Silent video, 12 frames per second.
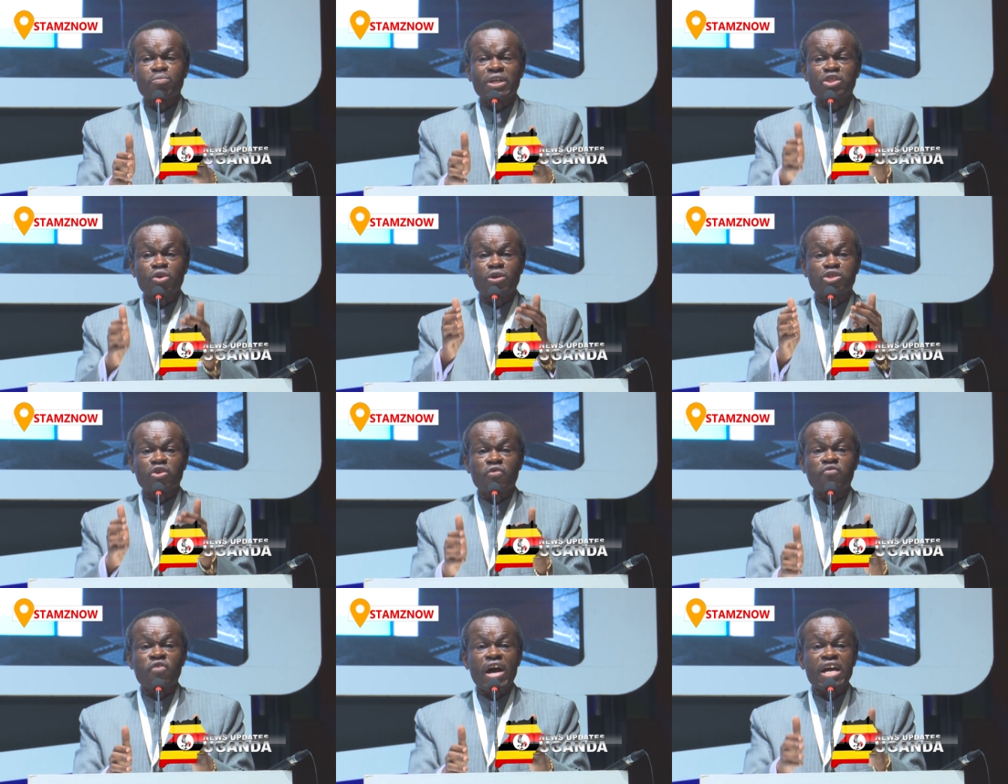must also
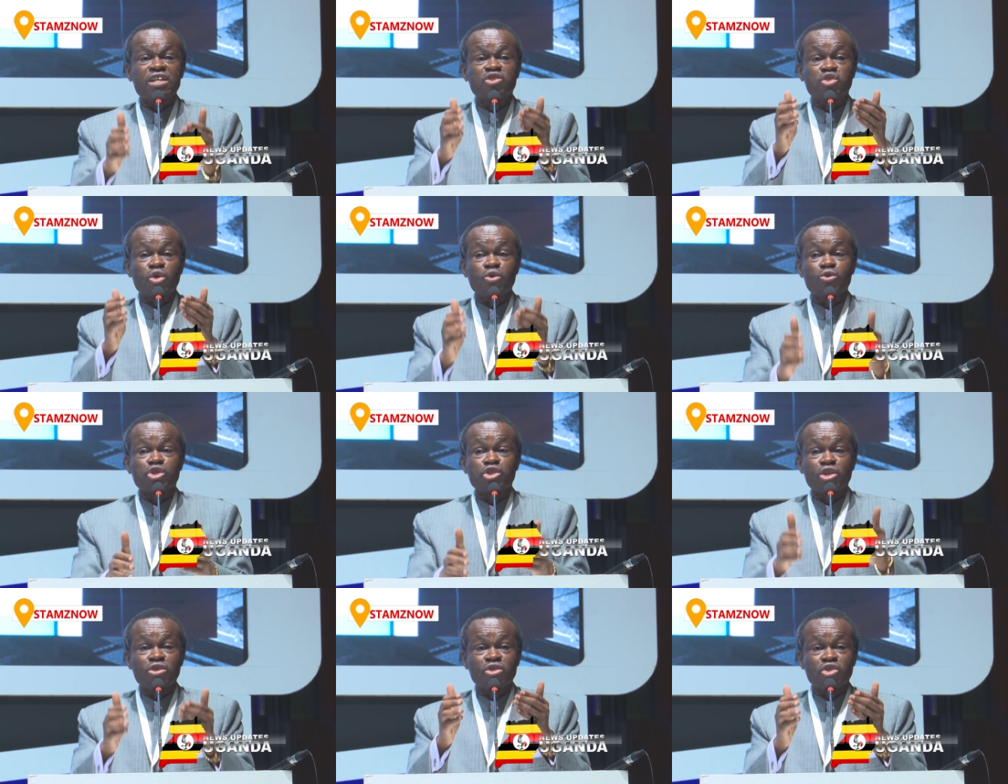find
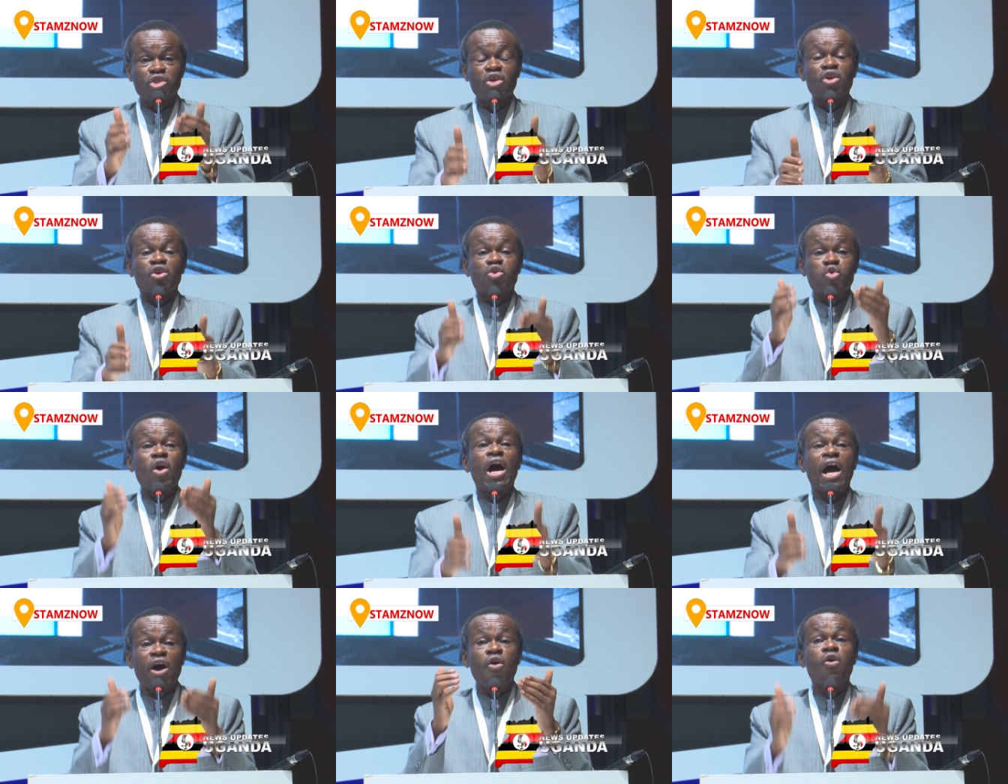solutions to
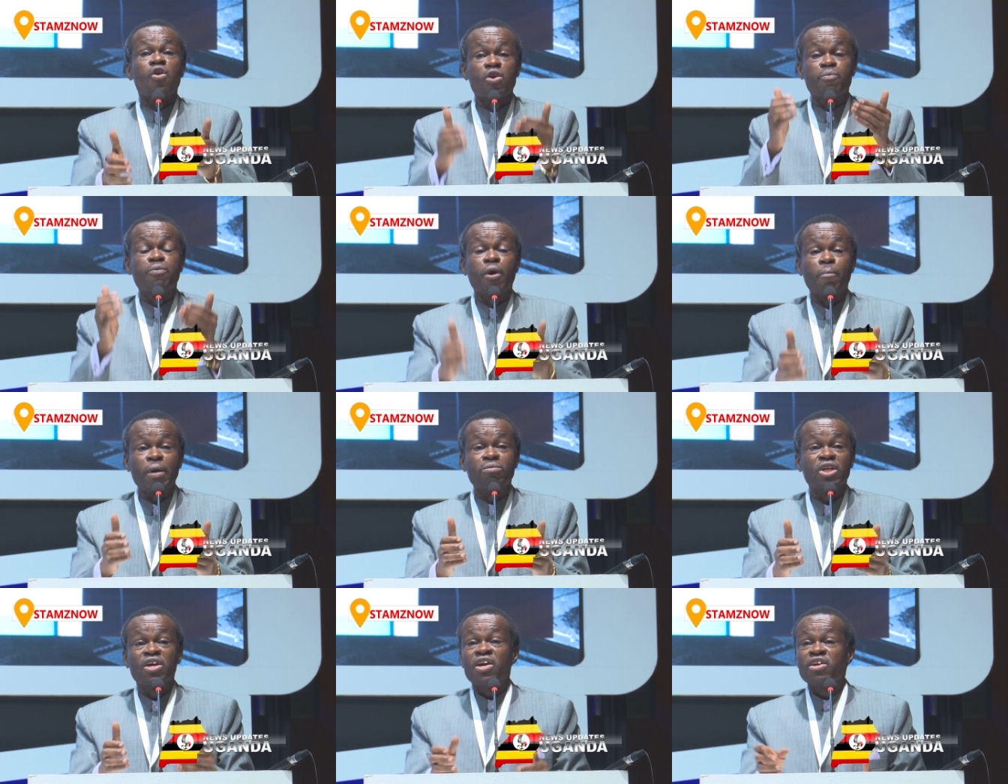her own problem.
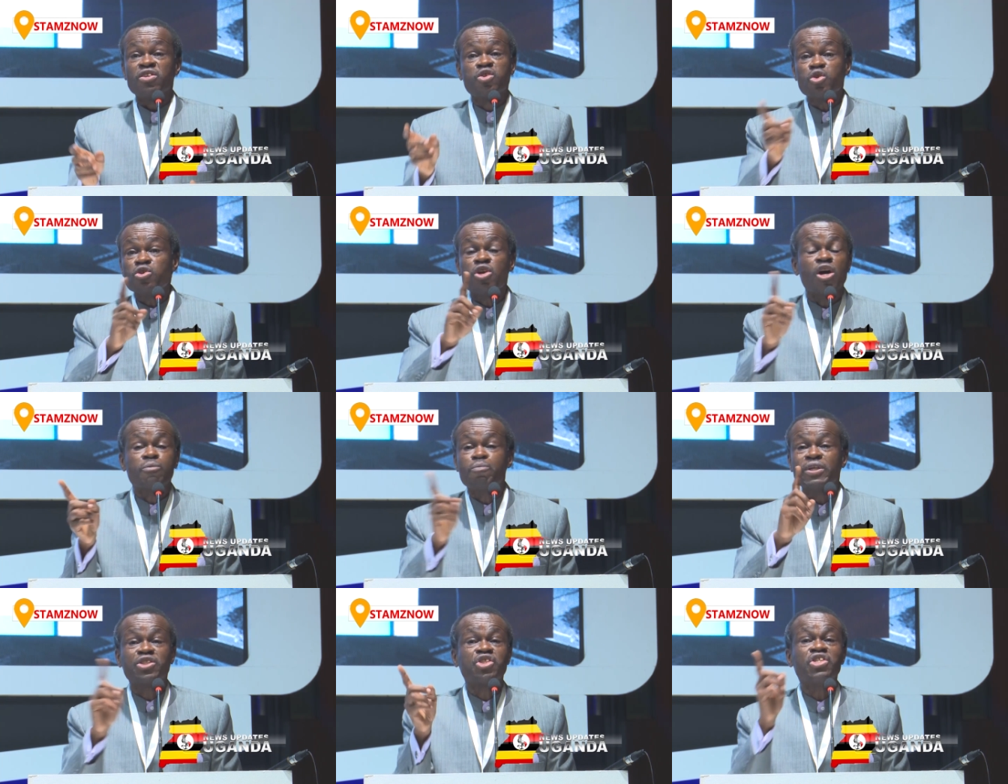Do not
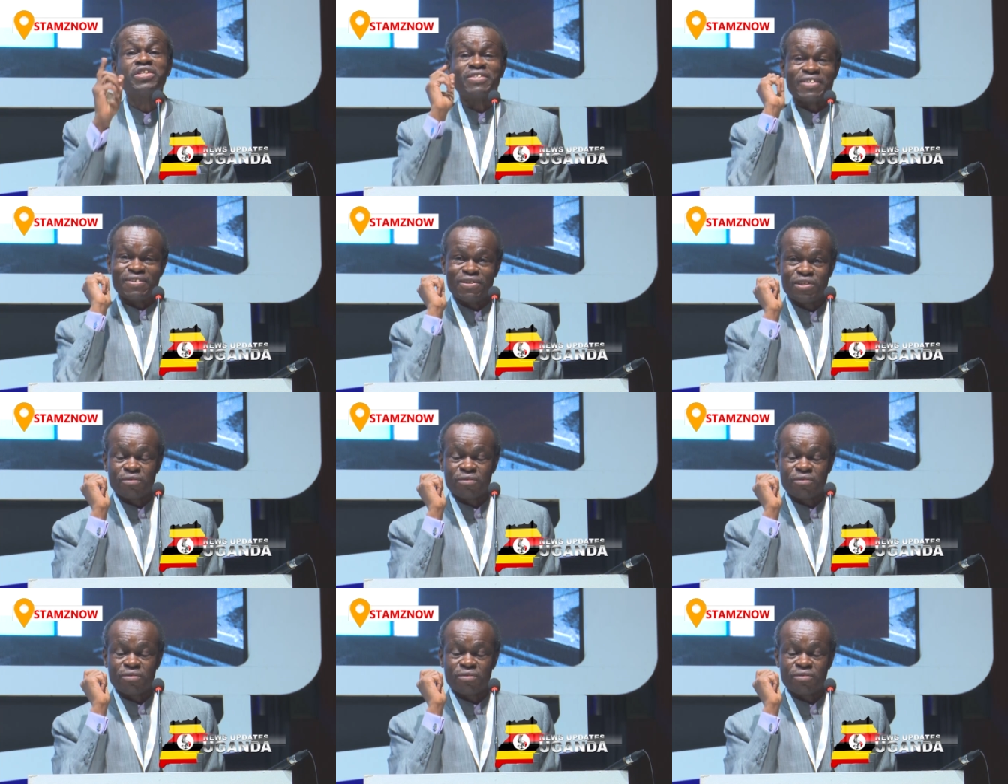be cheated.